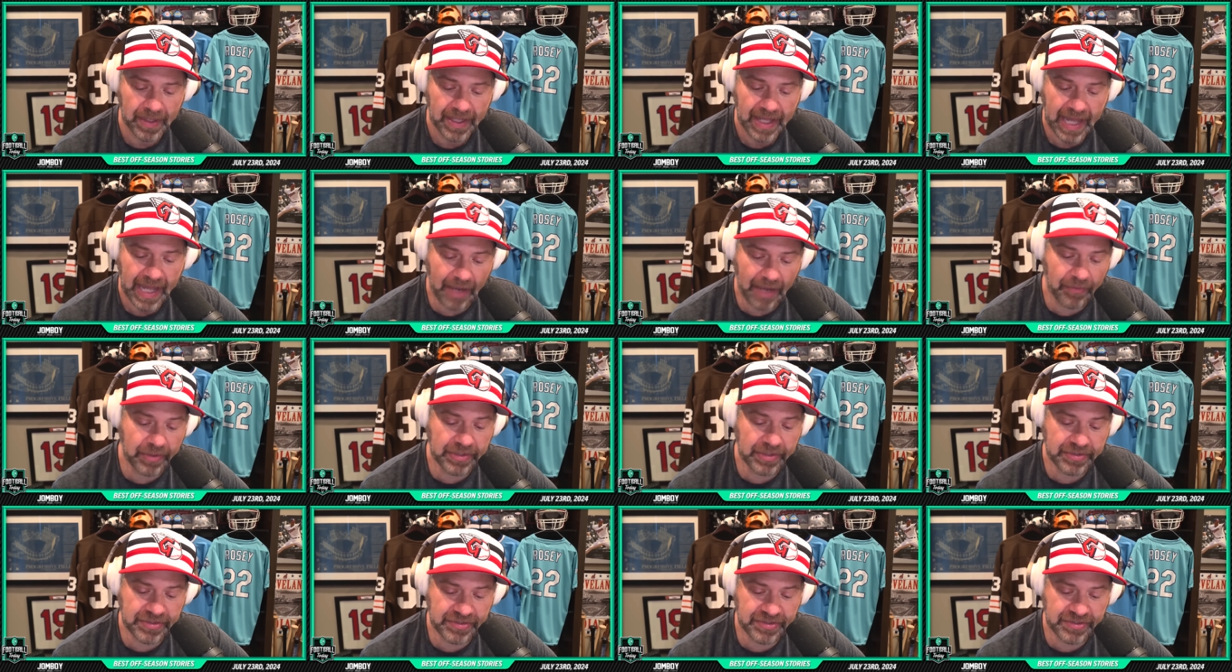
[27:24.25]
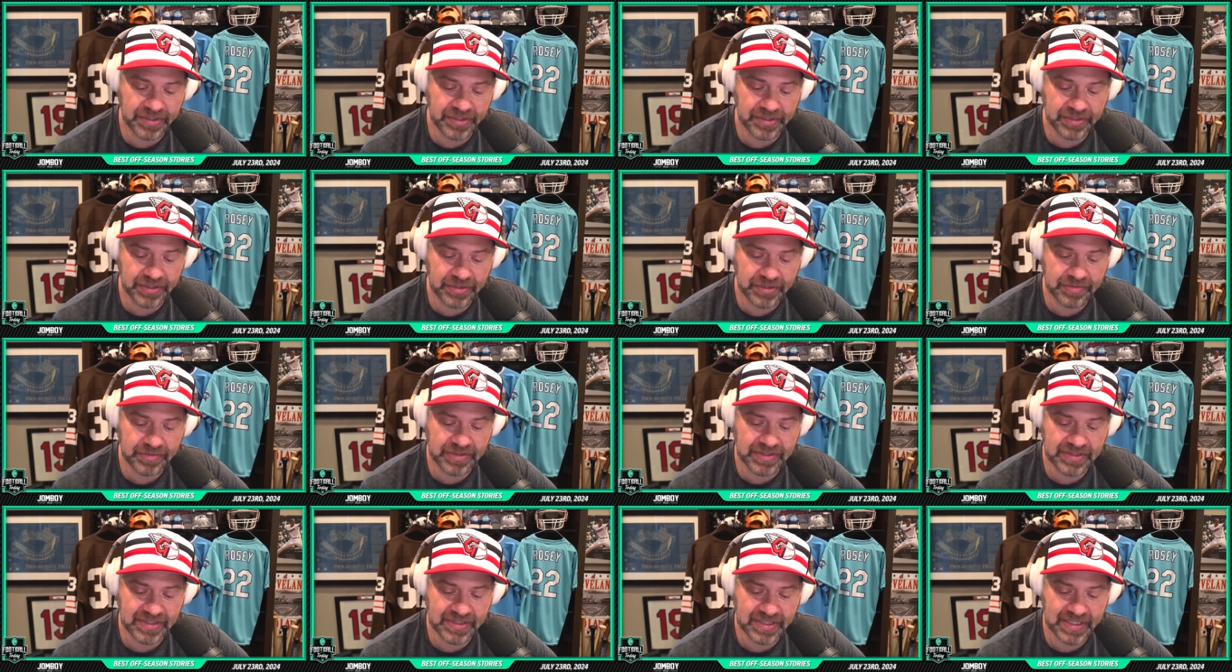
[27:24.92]
How interested are you
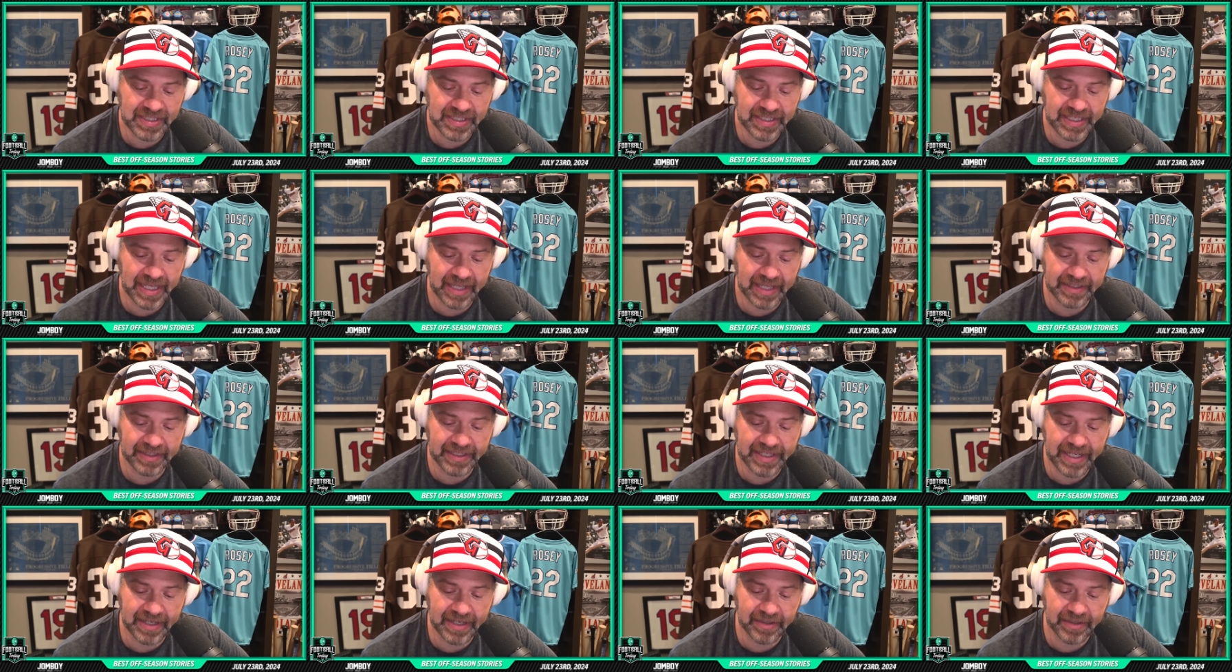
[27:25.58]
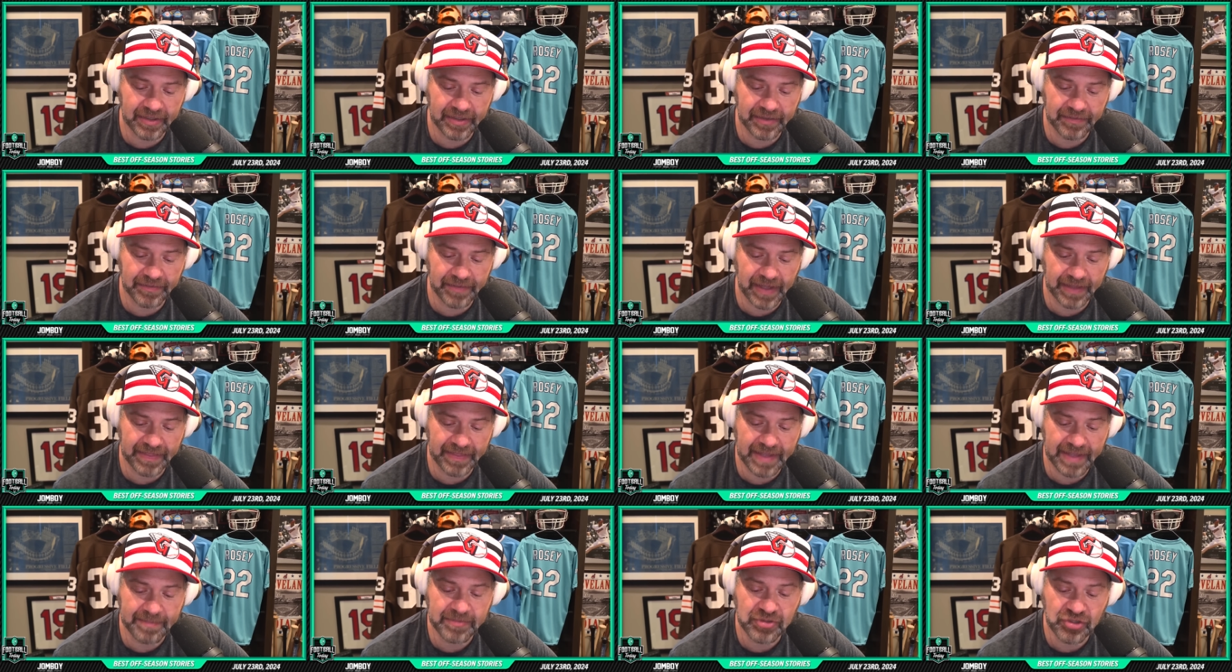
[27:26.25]
in seeing how the narrative
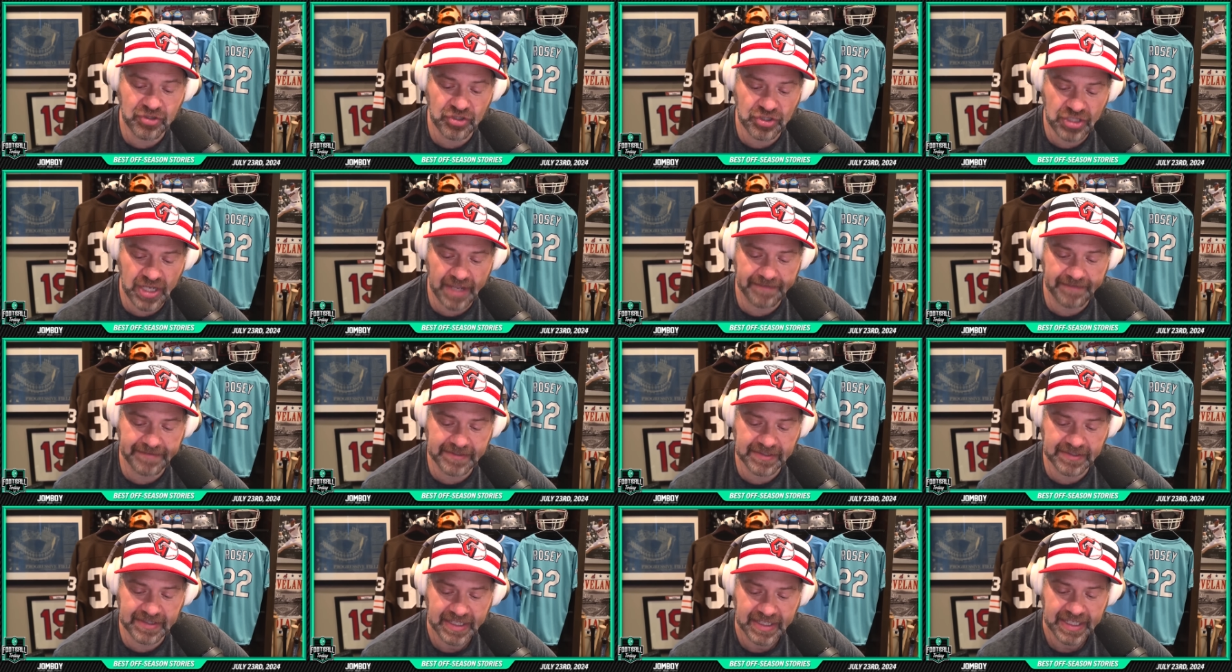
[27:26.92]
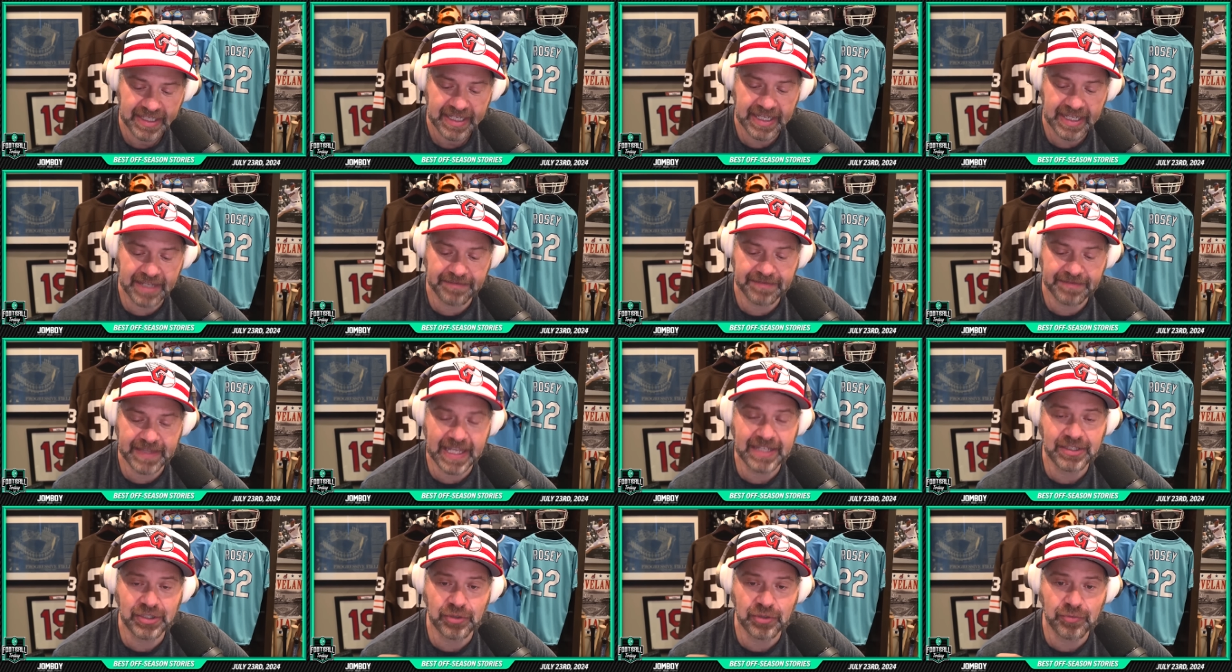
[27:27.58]
on them shifts if
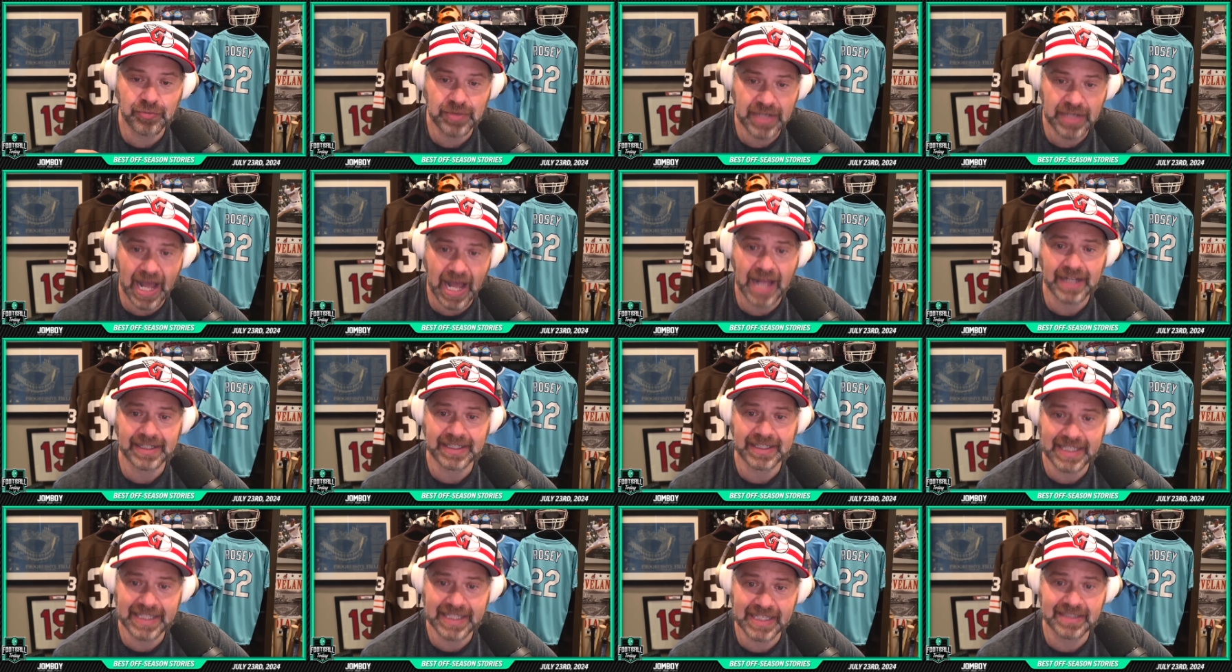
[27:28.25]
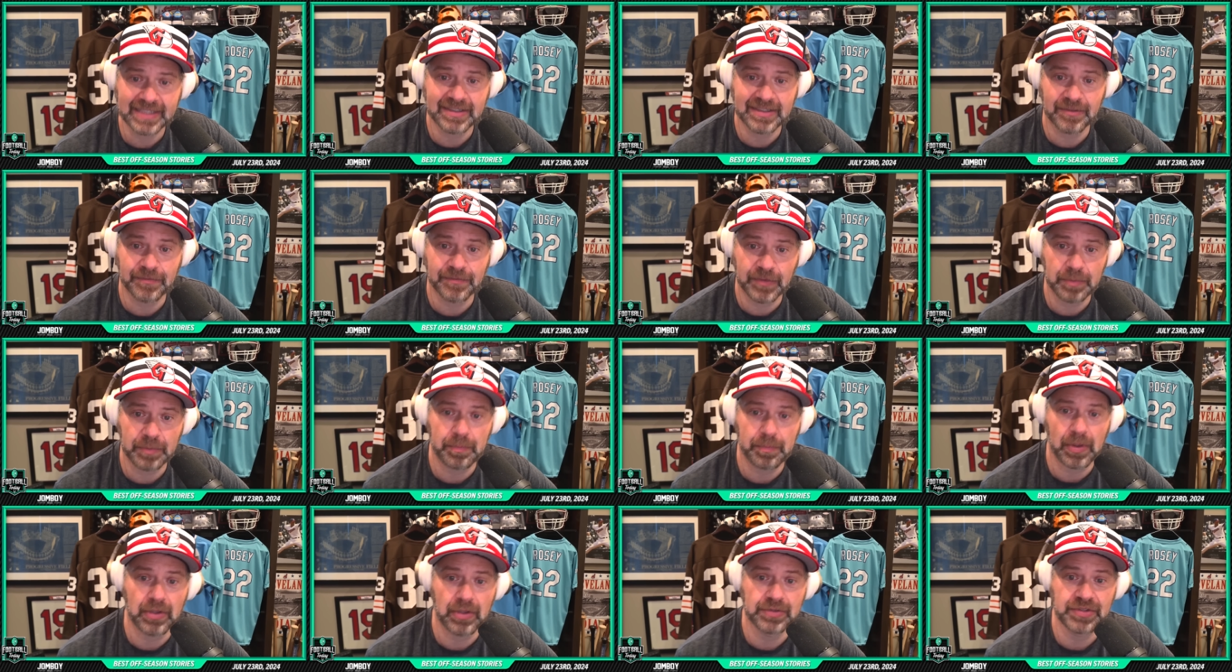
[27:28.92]
they do not get to
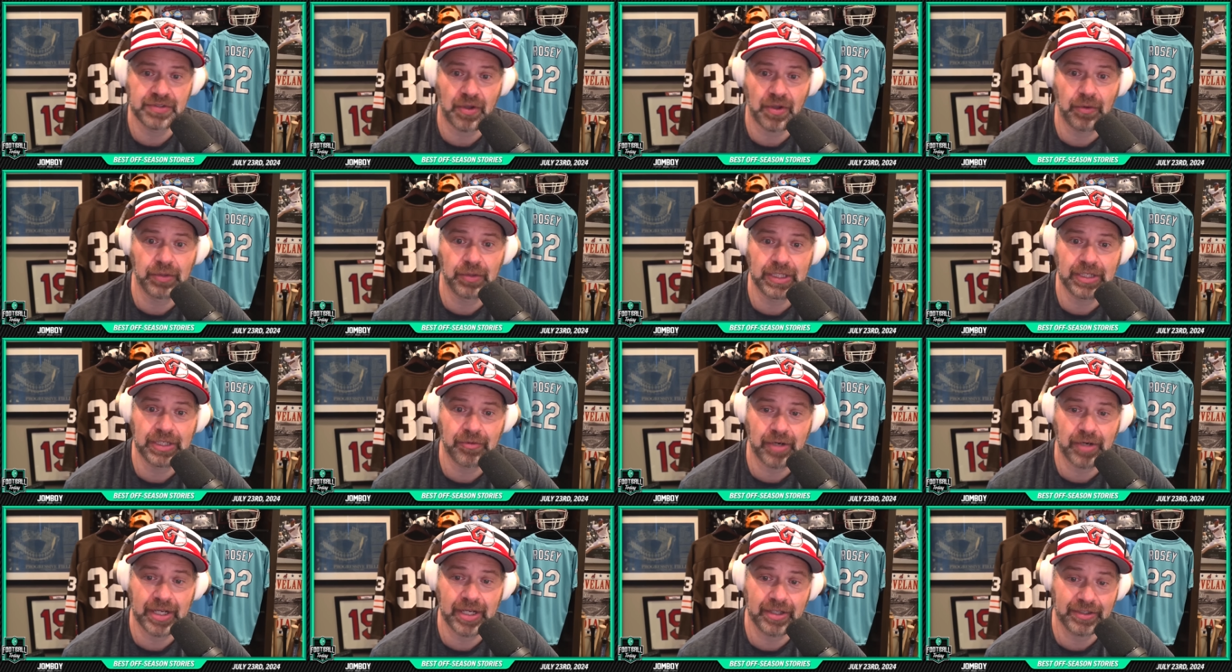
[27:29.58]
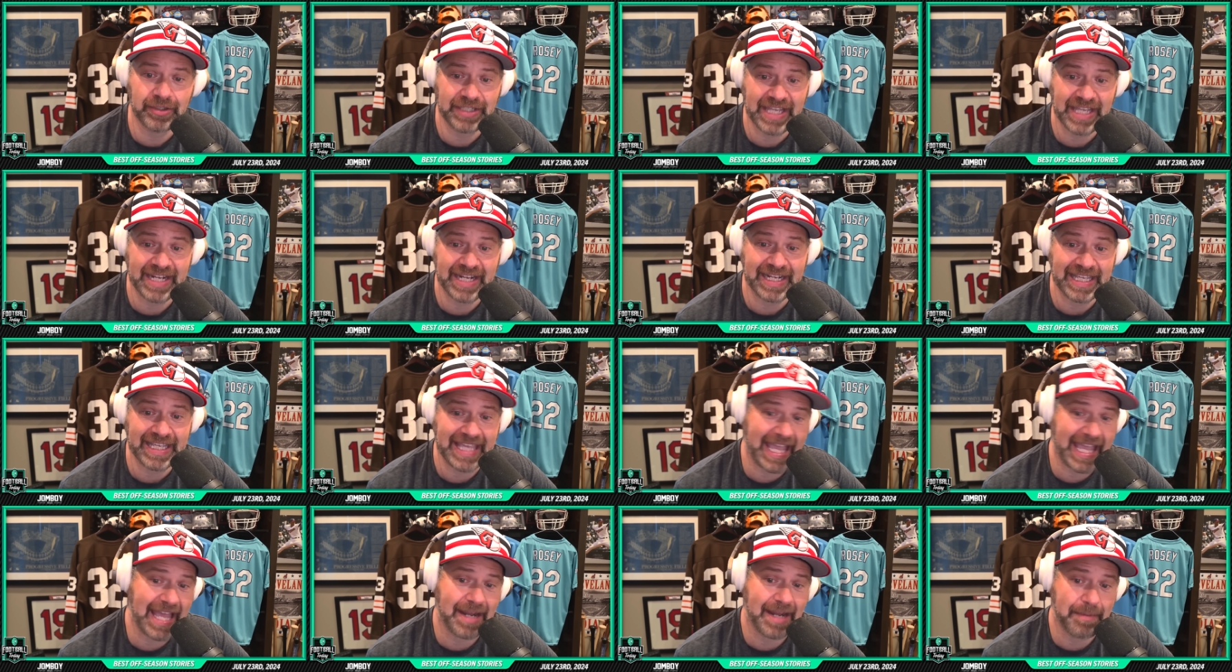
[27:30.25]
football's holy grail yet
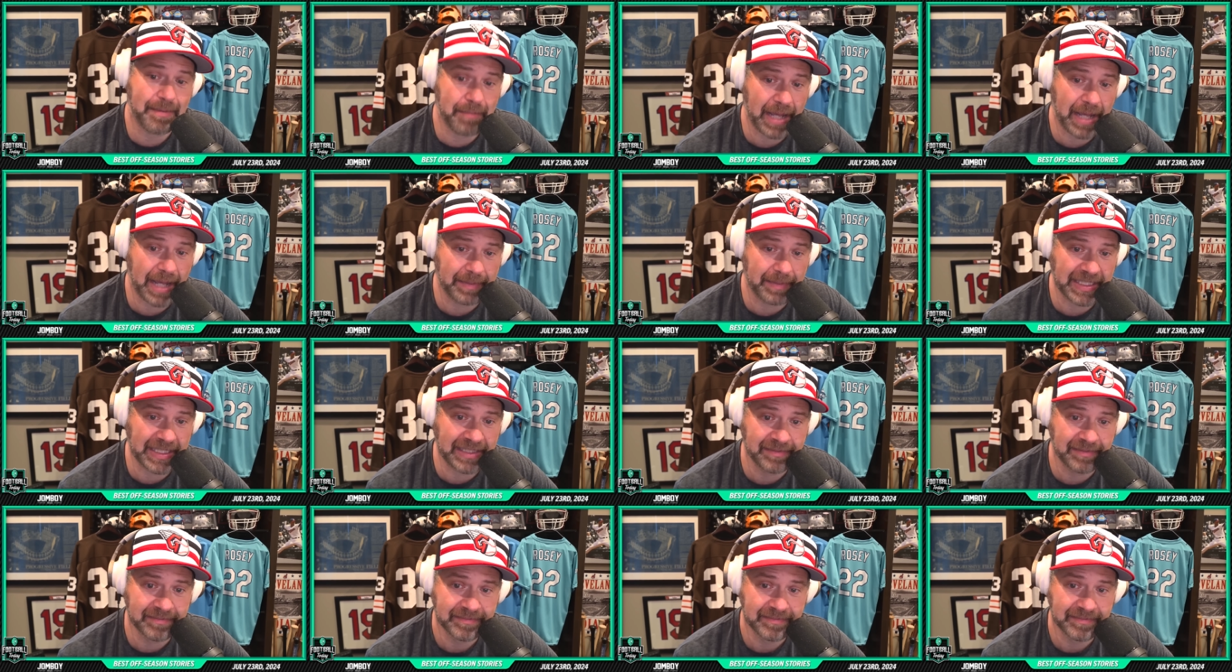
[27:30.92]
again, Bobby?